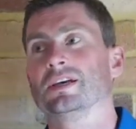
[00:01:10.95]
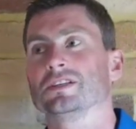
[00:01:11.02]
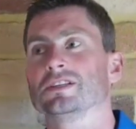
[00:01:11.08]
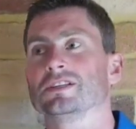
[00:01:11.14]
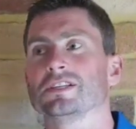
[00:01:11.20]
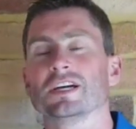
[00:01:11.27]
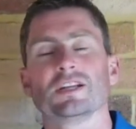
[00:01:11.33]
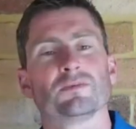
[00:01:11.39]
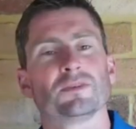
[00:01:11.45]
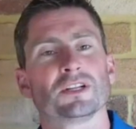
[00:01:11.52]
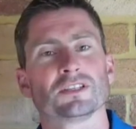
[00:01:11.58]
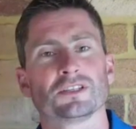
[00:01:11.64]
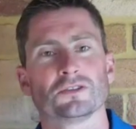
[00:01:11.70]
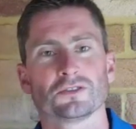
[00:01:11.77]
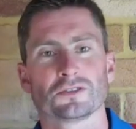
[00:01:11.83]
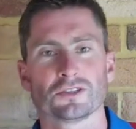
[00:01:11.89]

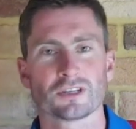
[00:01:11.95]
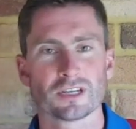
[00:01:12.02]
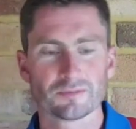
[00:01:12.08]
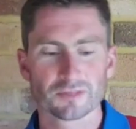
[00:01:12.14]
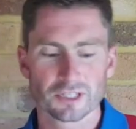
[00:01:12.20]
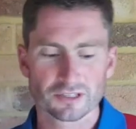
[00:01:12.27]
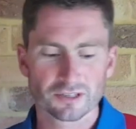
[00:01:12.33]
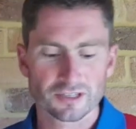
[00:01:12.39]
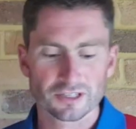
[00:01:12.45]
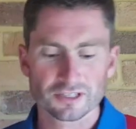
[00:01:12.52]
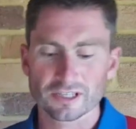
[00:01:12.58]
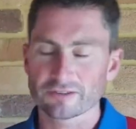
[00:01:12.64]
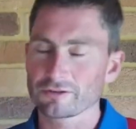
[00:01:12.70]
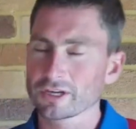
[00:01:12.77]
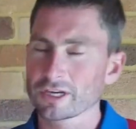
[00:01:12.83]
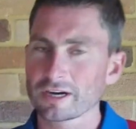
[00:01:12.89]
Sustainability also comes into things
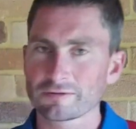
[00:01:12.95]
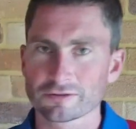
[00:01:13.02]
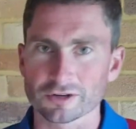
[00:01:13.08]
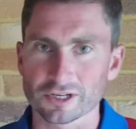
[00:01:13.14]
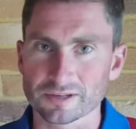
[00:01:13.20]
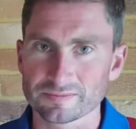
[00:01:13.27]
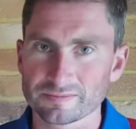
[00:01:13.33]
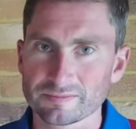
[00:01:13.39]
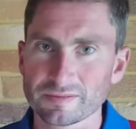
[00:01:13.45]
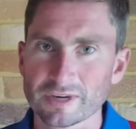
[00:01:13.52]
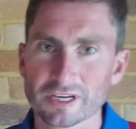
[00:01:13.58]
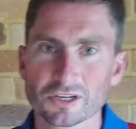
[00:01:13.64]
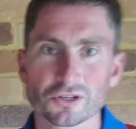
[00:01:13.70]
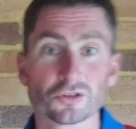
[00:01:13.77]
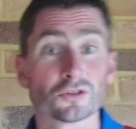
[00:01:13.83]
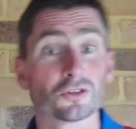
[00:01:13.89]
like recovery,
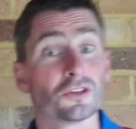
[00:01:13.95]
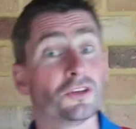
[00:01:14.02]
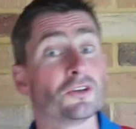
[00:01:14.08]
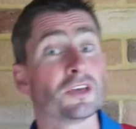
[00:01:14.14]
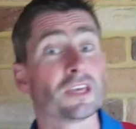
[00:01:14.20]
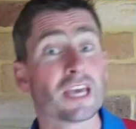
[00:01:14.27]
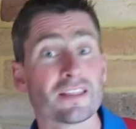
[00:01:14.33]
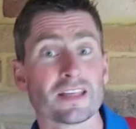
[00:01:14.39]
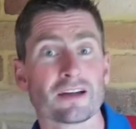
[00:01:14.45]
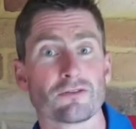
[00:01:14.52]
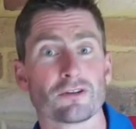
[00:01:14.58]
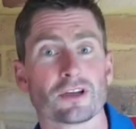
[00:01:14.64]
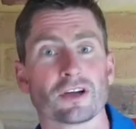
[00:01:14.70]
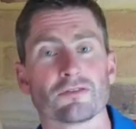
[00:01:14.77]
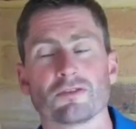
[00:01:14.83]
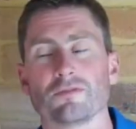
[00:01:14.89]
making sure that you get that
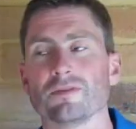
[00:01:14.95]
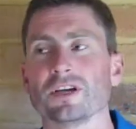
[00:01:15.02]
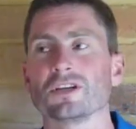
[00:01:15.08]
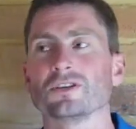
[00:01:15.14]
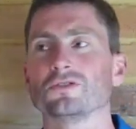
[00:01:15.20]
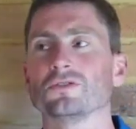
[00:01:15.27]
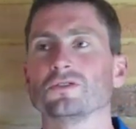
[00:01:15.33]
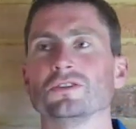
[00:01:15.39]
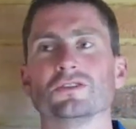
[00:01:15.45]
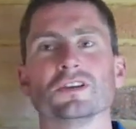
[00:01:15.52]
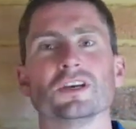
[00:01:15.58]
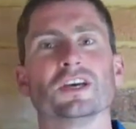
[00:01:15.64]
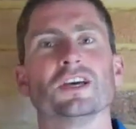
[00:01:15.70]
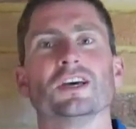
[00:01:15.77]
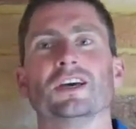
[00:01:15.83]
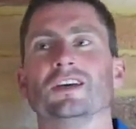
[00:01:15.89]
recovery, making sure
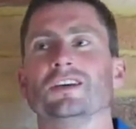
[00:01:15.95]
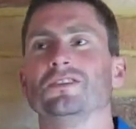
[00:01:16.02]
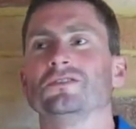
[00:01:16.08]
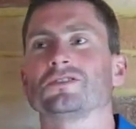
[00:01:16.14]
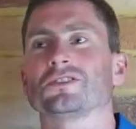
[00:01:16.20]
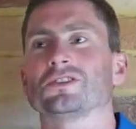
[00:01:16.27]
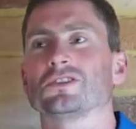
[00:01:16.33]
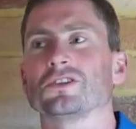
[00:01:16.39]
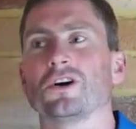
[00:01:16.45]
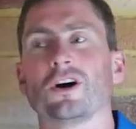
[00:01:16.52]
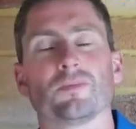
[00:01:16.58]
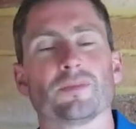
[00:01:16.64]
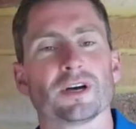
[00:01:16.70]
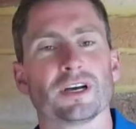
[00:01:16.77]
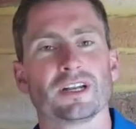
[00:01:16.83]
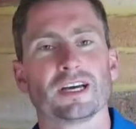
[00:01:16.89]
you
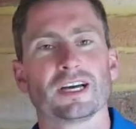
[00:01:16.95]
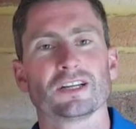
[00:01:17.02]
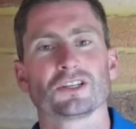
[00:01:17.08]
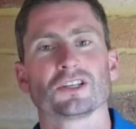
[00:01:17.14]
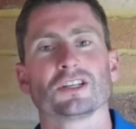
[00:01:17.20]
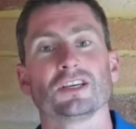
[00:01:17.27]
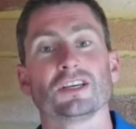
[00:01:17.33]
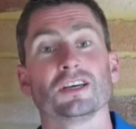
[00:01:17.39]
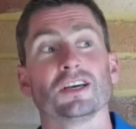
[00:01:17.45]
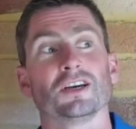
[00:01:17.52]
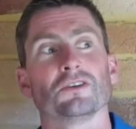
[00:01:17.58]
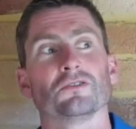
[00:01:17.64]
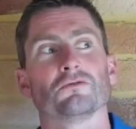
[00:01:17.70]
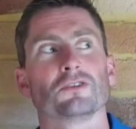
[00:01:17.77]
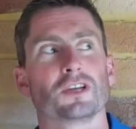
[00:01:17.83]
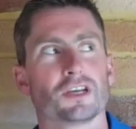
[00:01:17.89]
stop and actually
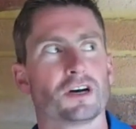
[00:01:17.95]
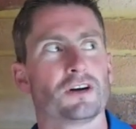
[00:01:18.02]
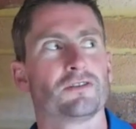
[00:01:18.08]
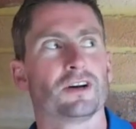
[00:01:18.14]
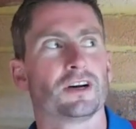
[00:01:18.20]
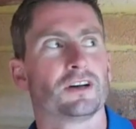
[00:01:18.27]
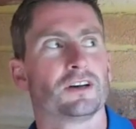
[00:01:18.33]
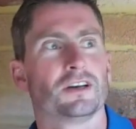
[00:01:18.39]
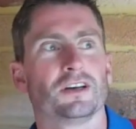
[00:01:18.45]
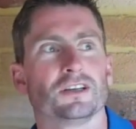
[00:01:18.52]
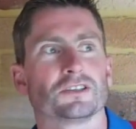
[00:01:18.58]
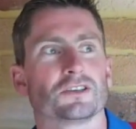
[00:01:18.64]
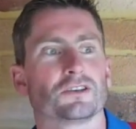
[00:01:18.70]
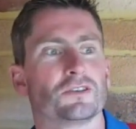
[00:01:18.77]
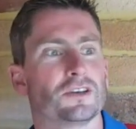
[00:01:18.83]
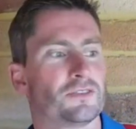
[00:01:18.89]
recover.
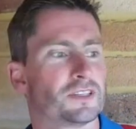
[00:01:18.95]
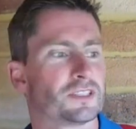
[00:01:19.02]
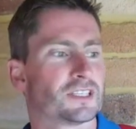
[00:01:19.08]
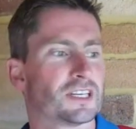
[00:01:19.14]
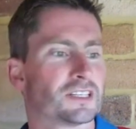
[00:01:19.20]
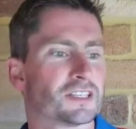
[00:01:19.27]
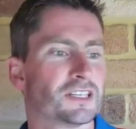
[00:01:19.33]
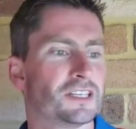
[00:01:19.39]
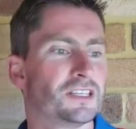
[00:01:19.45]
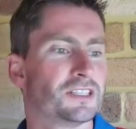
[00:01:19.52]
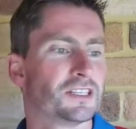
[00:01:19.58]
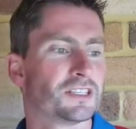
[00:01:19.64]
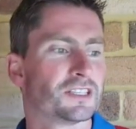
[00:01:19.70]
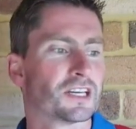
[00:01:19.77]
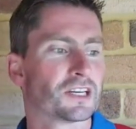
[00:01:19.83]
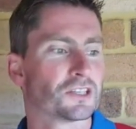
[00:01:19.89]
So if it says an easy
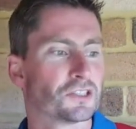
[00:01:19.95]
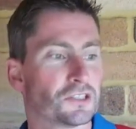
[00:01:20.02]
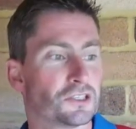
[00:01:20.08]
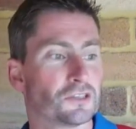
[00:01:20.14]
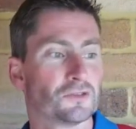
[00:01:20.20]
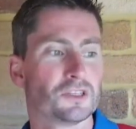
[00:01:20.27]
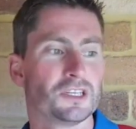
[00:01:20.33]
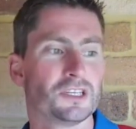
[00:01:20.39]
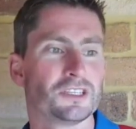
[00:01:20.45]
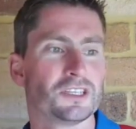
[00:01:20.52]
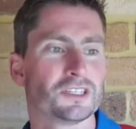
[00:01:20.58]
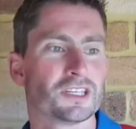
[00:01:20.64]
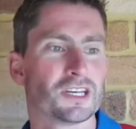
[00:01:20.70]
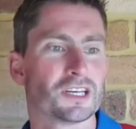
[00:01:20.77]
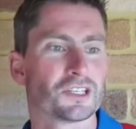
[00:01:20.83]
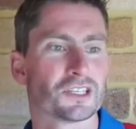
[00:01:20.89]
session, do an easy
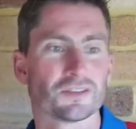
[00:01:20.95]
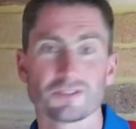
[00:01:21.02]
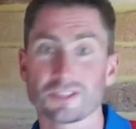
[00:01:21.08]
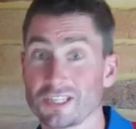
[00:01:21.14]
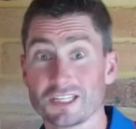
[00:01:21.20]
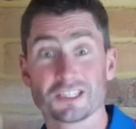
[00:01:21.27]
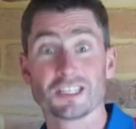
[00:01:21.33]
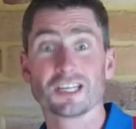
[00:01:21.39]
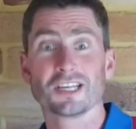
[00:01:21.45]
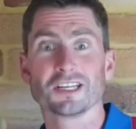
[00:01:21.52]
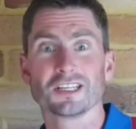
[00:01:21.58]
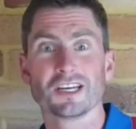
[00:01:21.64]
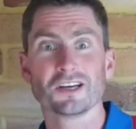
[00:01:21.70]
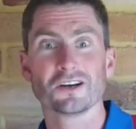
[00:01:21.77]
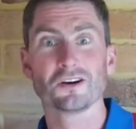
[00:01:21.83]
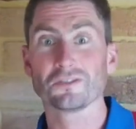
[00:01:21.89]
session. If it says take a
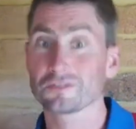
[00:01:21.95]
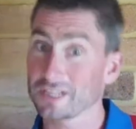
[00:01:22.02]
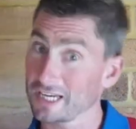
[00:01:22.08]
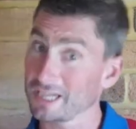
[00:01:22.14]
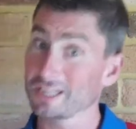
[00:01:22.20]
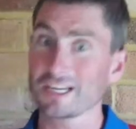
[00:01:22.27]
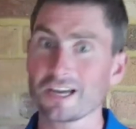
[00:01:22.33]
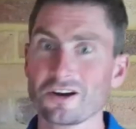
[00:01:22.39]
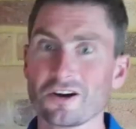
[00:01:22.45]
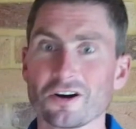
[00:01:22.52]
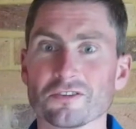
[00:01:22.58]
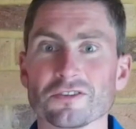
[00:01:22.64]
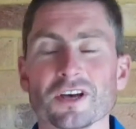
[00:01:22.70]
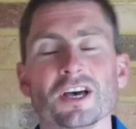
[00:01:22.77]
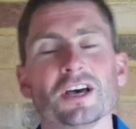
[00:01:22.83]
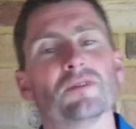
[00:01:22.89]
day off, take a day
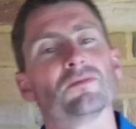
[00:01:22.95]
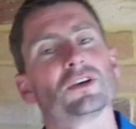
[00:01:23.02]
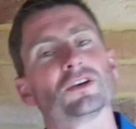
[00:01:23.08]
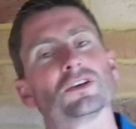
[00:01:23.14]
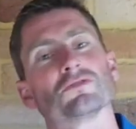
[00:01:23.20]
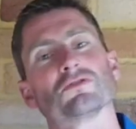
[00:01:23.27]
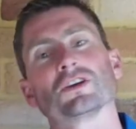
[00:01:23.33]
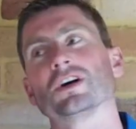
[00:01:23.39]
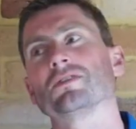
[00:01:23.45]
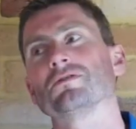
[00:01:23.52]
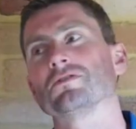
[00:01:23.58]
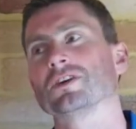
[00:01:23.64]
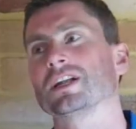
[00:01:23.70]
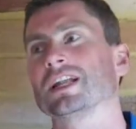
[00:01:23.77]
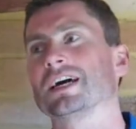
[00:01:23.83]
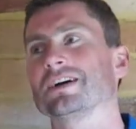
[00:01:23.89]
off, because
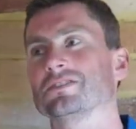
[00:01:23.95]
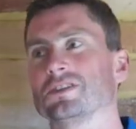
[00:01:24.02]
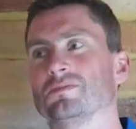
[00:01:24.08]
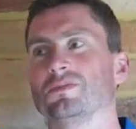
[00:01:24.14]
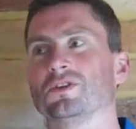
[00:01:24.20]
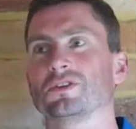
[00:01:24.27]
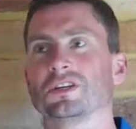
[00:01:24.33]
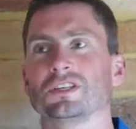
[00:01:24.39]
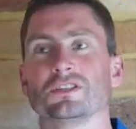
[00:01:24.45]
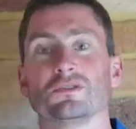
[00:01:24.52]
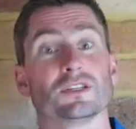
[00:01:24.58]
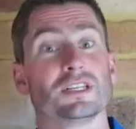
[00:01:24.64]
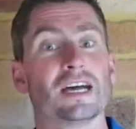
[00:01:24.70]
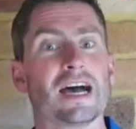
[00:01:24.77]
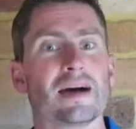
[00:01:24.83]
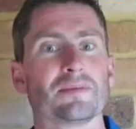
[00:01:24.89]
recovery allows the body to
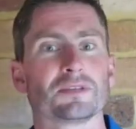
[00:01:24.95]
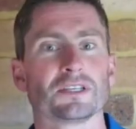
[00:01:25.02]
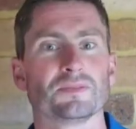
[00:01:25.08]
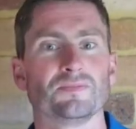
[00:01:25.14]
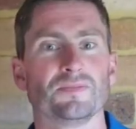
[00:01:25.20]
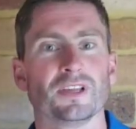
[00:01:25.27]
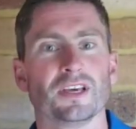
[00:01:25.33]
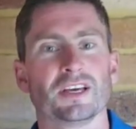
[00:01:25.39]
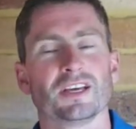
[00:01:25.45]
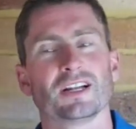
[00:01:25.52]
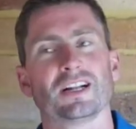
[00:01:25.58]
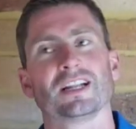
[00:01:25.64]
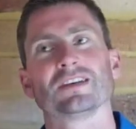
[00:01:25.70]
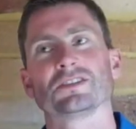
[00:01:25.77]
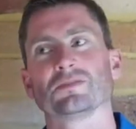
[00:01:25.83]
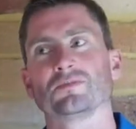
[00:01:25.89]
adapt. It
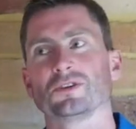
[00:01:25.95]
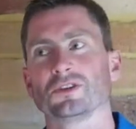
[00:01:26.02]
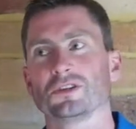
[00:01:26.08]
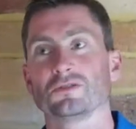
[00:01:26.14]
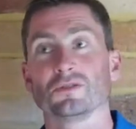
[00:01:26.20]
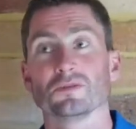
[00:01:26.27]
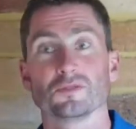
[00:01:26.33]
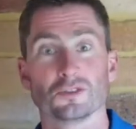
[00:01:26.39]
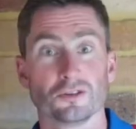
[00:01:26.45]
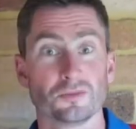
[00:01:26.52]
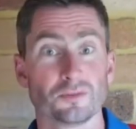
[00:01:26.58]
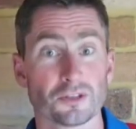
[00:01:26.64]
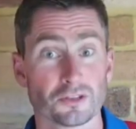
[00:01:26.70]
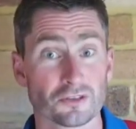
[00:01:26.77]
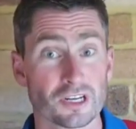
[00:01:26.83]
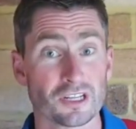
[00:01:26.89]
allows the body to absorb
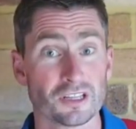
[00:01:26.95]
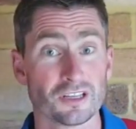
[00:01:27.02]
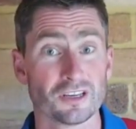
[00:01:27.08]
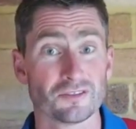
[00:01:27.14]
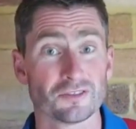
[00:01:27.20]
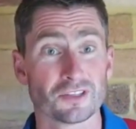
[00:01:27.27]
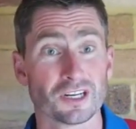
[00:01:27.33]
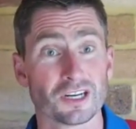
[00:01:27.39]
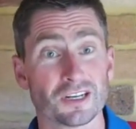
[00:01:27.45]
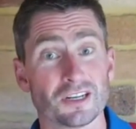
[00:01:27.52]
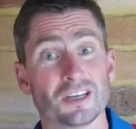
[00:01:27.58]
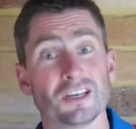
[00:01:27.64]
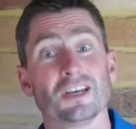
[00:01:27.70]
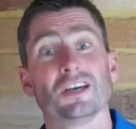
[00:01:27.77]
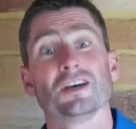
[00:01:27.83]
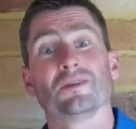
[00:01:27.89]
the training that you've done,
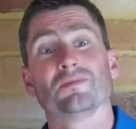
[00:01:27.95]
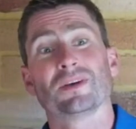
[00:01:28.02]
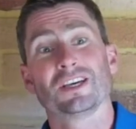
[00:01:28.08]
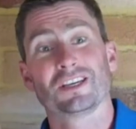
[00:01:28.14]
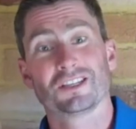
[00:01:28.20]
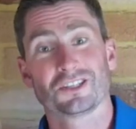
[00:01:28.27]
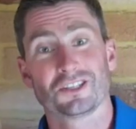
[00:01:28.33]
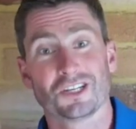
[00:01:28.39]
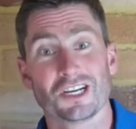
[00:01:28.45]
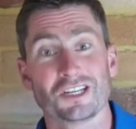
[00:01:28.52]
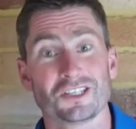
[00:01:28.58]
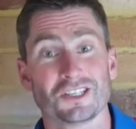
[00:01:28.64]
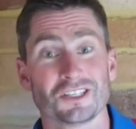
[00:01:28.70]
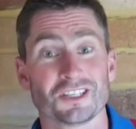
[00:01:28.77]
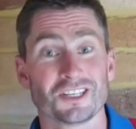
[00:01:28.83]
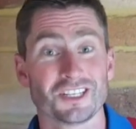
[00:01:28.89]
make its
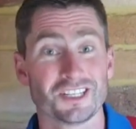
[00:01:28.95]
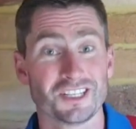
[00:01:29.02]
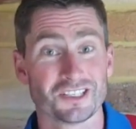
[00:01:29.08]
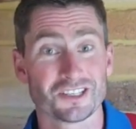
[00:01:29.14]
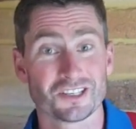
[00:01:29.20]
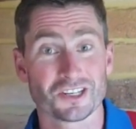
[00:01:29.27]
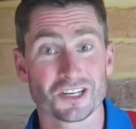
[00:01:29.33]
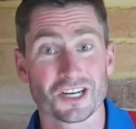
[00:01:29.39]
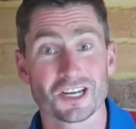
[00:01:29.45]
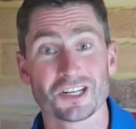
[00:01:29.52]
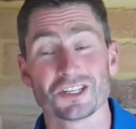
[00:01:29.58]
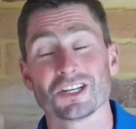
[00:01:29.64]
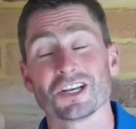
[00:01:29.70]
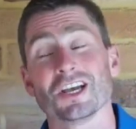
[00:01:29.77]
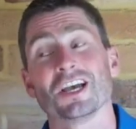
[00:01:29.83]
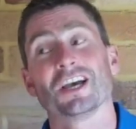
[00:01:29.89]
changes that it needs to
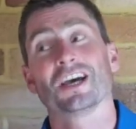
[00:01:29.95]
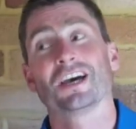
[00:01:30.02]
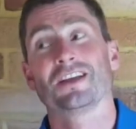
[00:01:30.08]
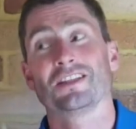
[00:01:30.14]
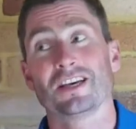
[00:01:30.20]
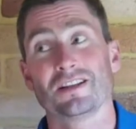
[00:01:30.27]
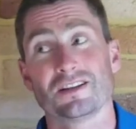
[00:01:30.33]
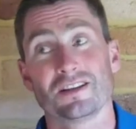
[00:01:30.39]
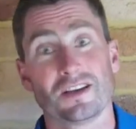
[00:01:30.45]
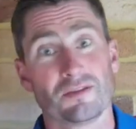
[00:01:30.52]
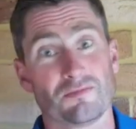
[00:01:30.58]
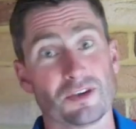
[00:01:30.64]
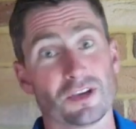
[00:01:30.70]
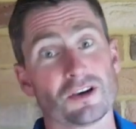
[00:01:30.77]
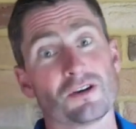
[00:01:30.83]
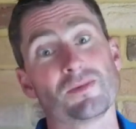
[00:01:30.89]
change, and then
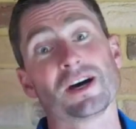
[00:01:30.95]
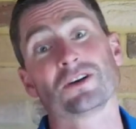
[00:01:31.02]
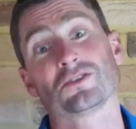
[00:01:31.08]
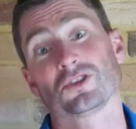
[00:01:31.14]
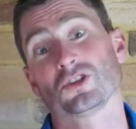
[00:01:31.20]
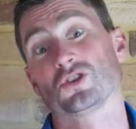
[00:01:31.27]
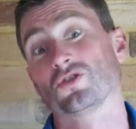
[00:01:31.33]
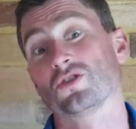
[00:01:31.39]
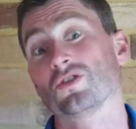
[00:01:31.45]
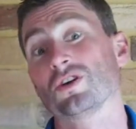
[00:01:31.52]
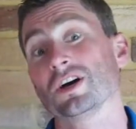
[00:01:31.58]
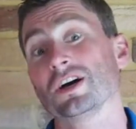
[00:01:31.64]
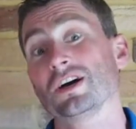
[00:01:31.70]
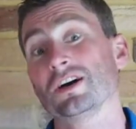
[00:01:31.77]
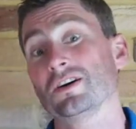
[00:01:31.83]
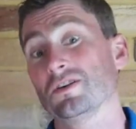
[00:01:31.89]
become out
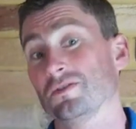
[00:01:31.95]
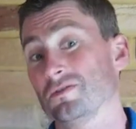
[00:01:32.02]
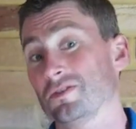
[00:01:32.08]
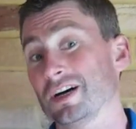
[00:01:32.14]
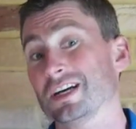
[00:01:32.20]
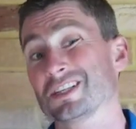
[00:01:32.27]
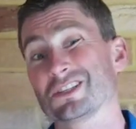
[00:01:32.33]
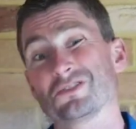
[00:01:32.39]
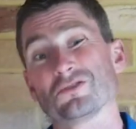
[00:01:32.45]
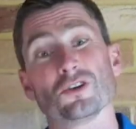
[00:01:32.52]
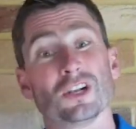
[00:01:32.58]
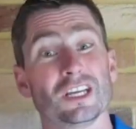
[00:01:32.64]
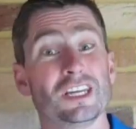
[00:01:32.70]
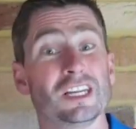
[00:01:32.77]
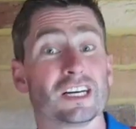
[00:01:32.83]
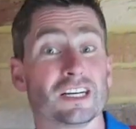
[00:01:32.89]
stronger, faster, or
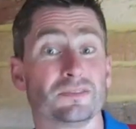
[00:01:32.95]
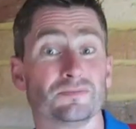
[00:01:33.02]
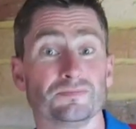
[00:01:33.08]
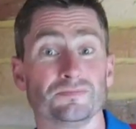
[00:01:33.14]
leaner.